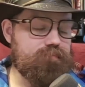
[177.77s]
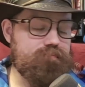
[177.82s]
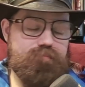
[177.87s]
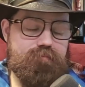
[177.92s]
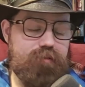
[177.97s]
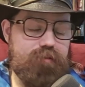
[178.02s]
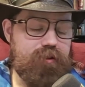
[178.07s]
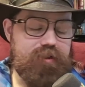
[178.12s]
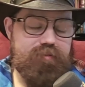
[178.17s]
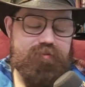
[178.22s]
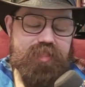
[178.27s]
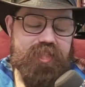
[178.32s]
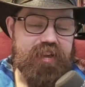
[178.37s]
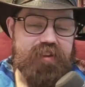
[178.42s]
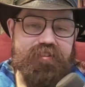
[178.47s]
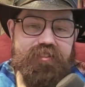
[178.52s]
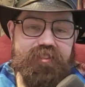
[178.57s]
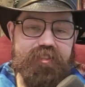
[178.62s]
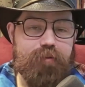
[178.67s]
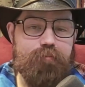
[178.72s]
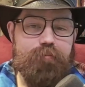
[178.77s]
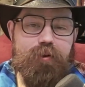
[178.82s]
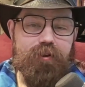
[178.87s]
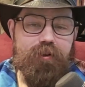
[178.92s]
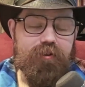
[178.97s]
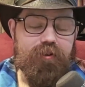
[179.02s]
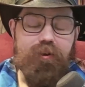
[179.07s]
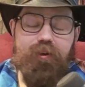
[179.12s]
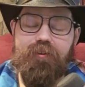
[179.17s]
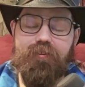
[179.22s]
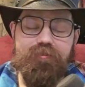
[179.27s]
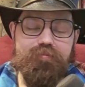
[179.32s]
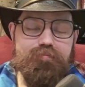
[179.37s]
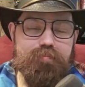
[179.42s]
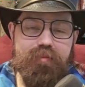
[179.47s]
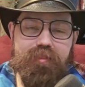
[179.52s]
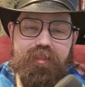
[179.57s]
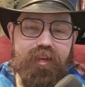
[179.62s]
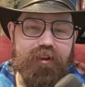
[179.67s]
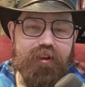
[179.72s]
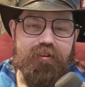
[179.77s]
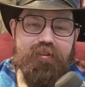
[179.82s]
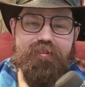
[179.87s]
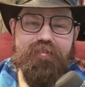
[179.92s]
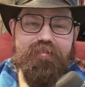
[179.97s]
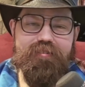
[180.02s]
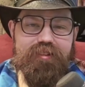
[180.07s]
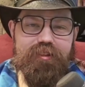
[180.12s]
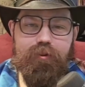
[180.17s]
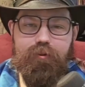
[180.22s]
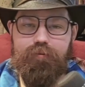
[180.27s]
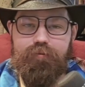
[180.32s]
heck they want to call their little